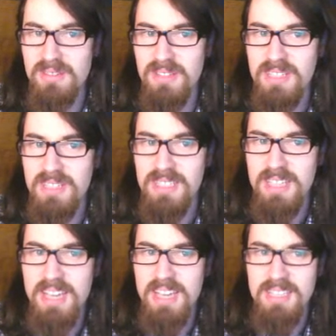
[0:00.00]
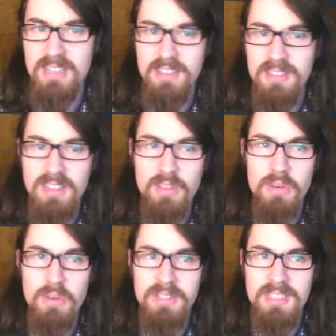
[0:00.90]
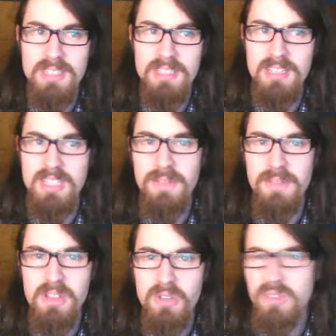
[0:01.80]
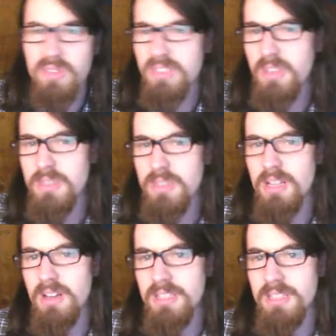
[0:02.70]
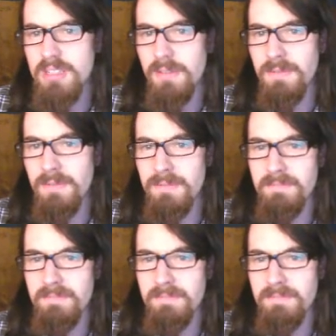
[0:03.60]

says, I think once, something along those lines of,